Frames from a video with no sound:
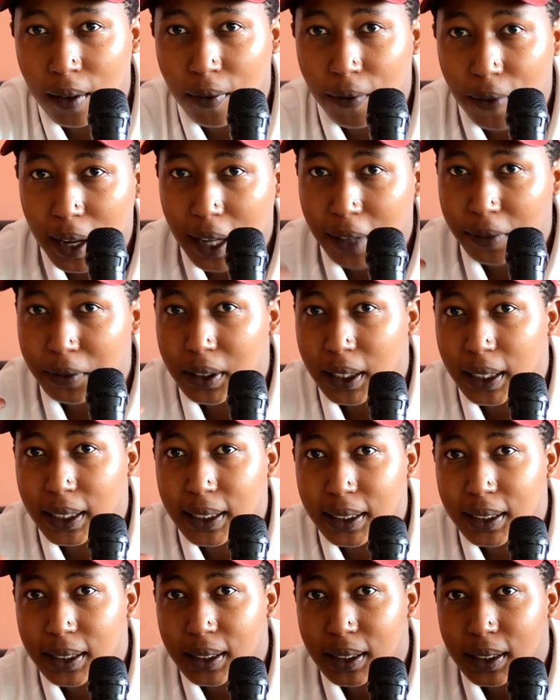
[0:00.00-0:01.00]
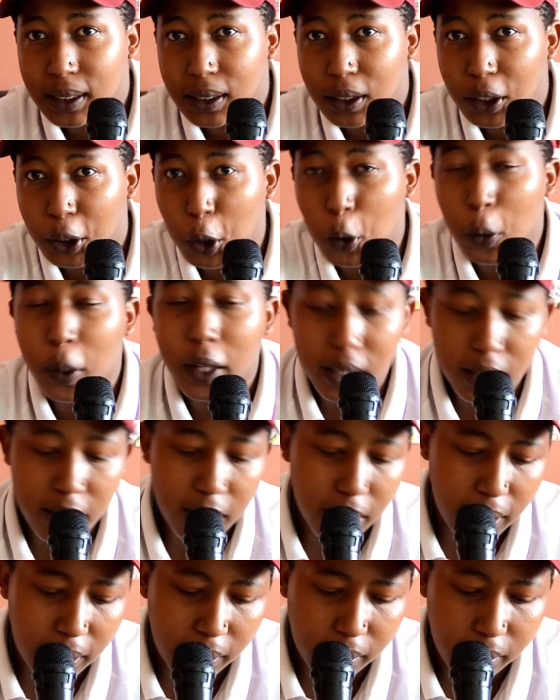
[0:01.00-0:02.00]
5 days, no
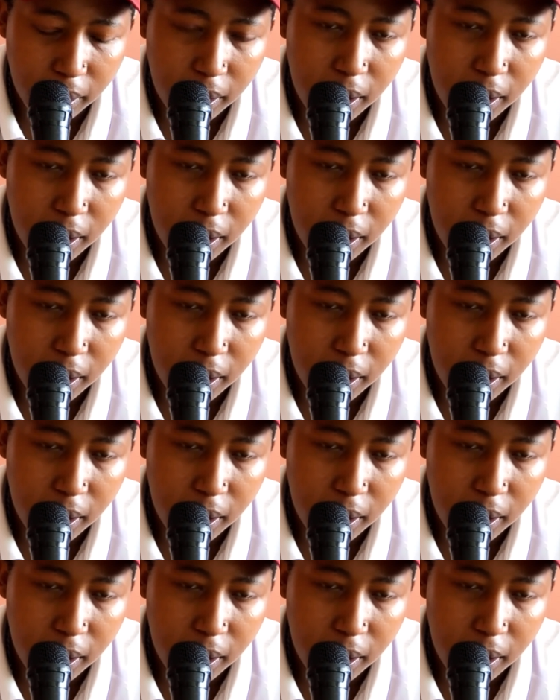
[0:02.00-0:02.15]
internet.